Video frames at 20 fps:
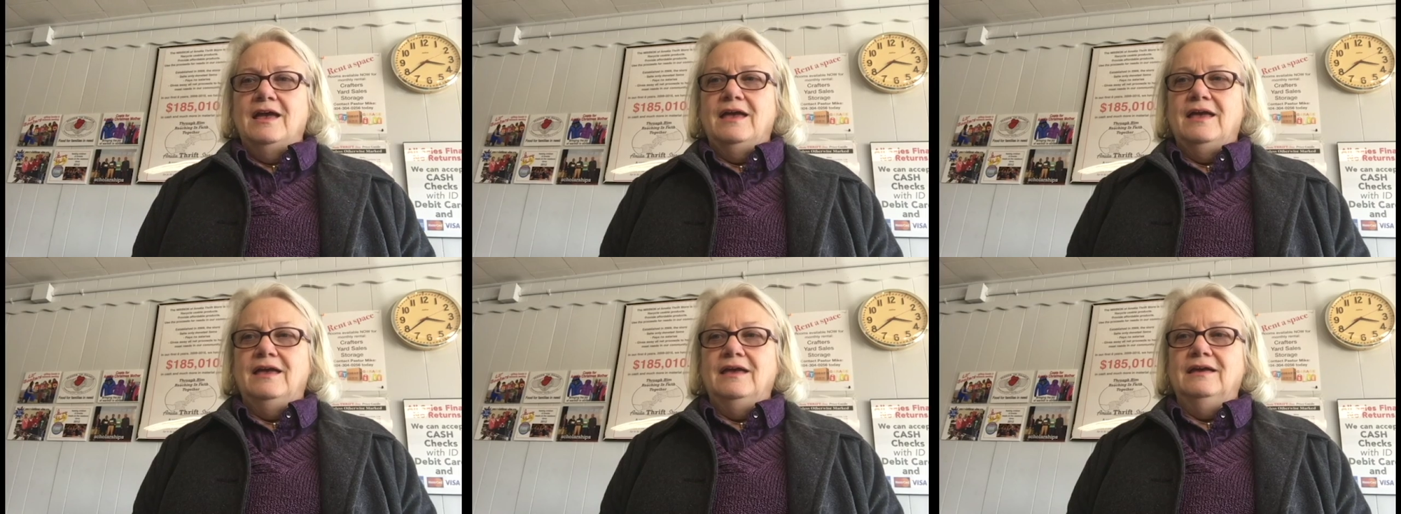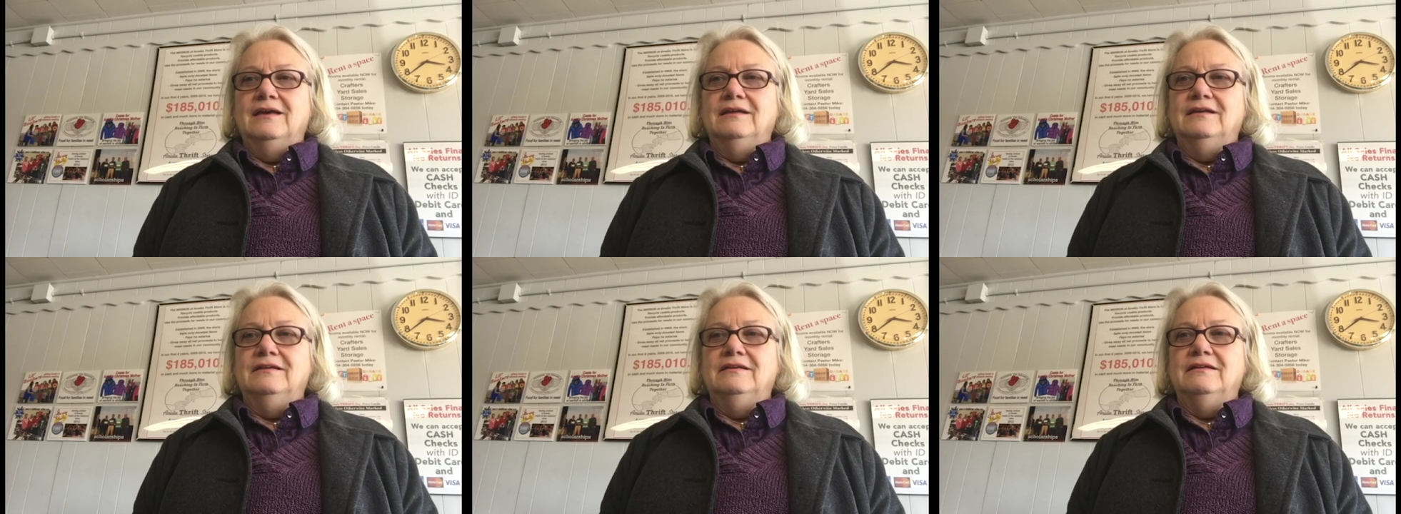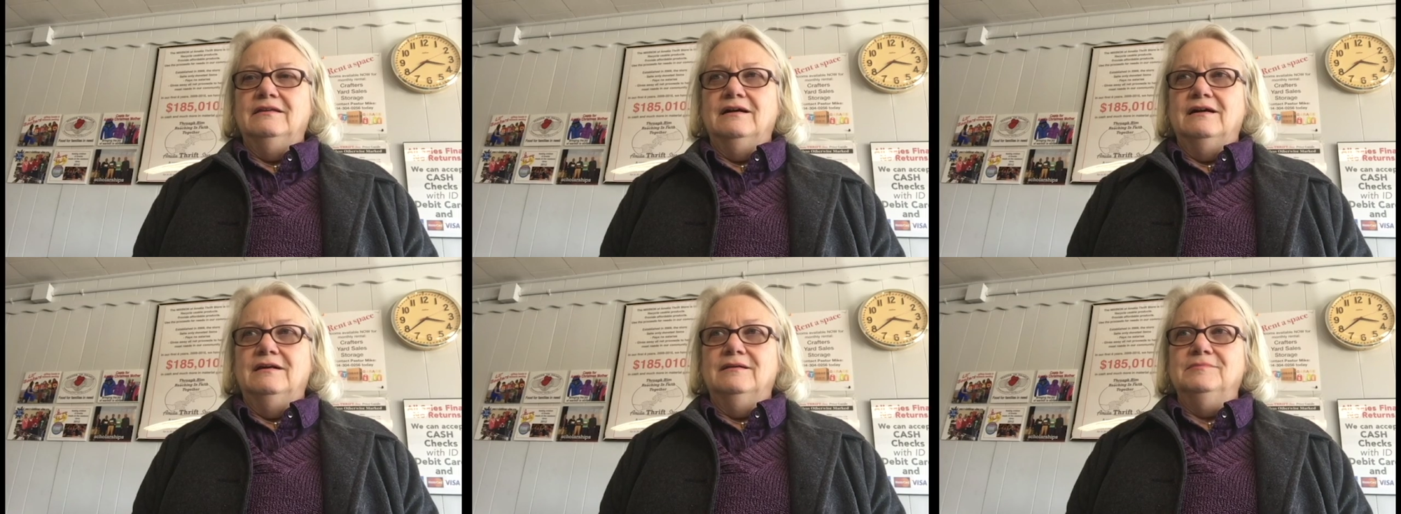and
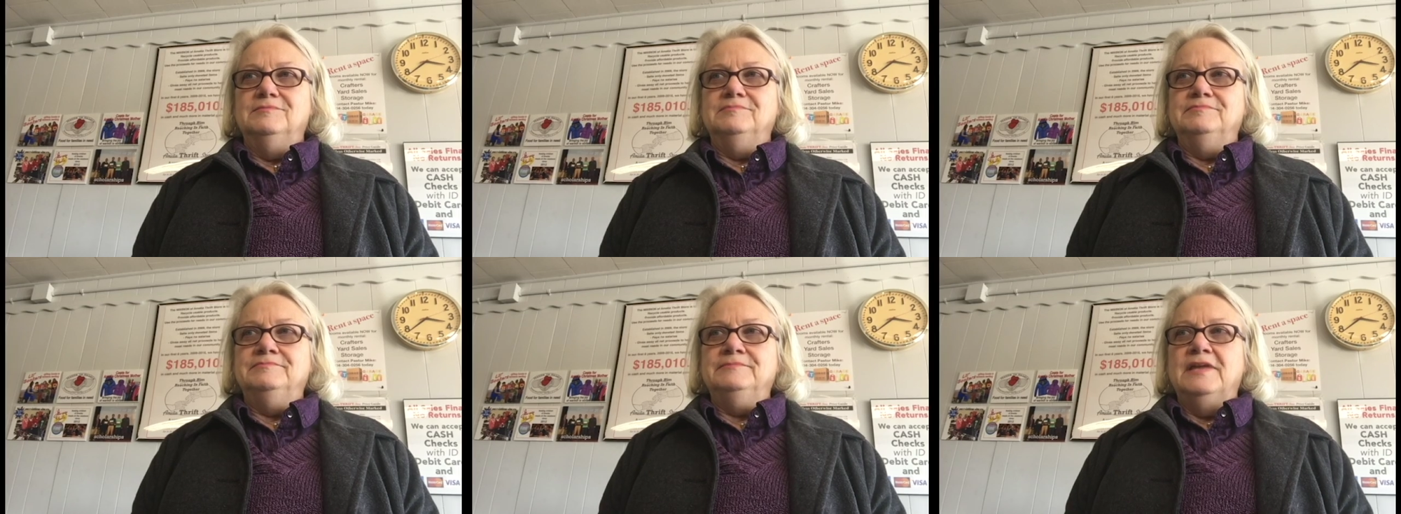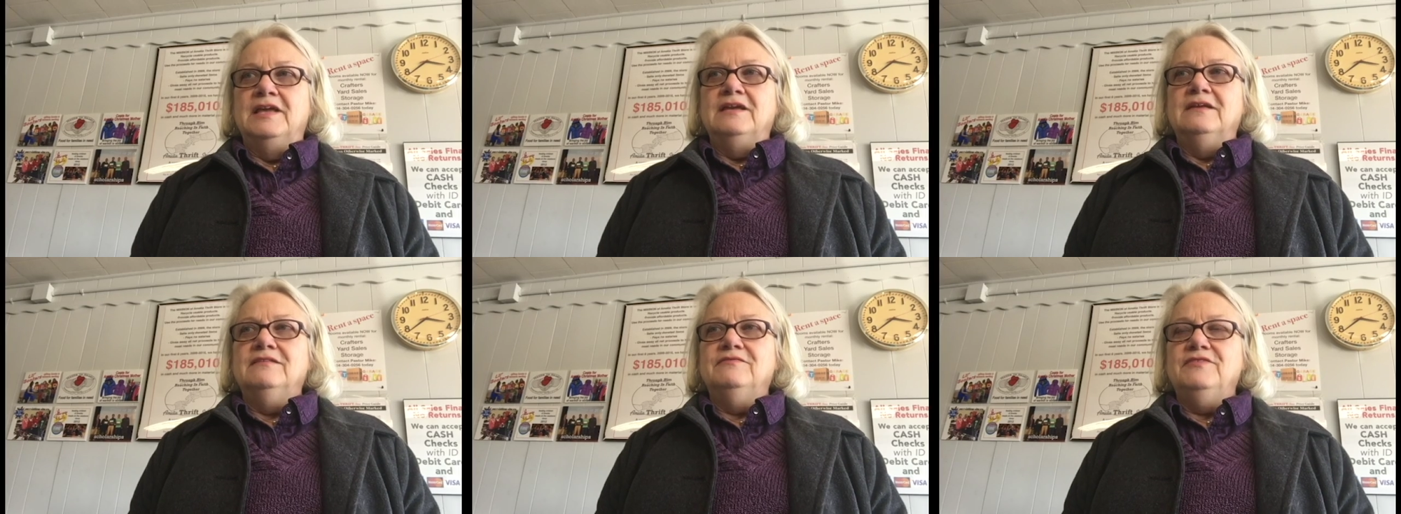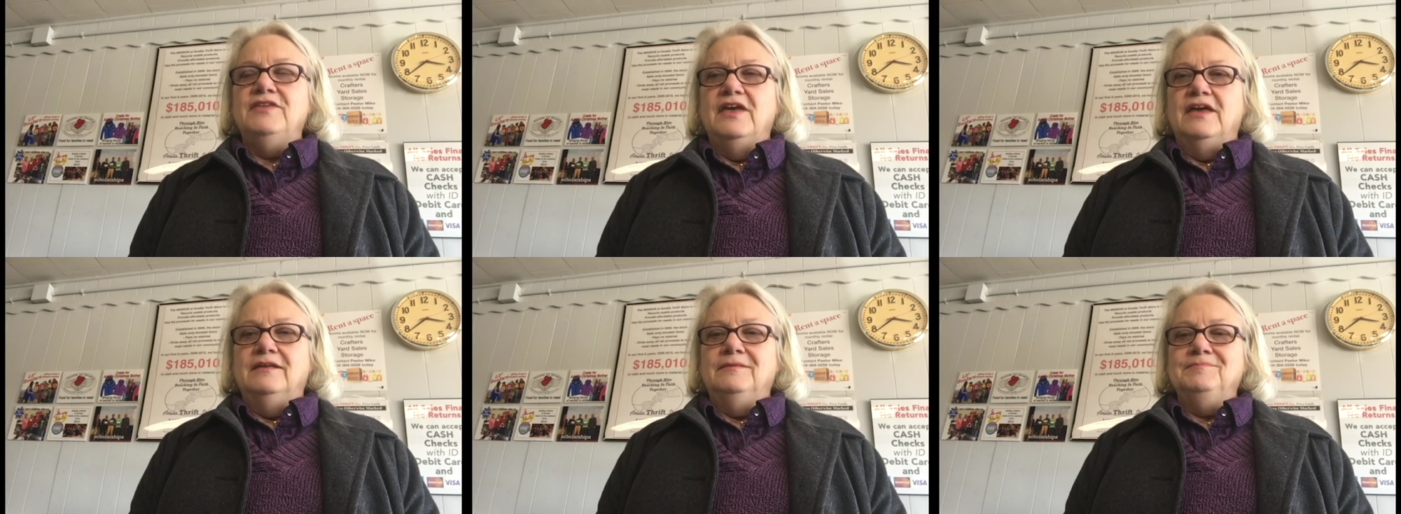
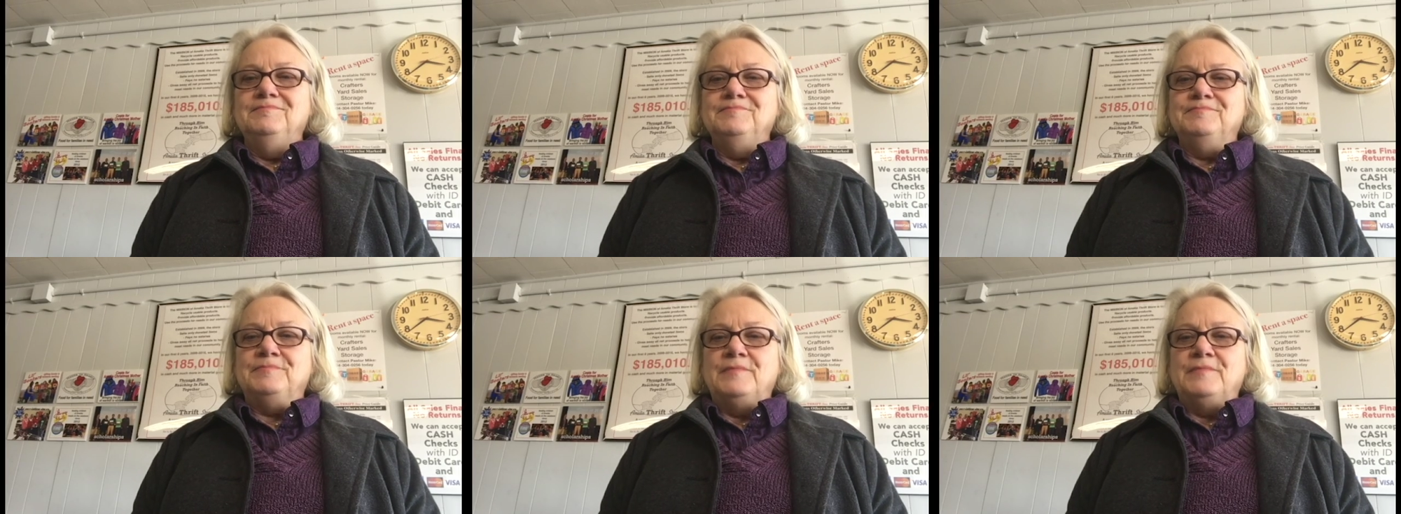then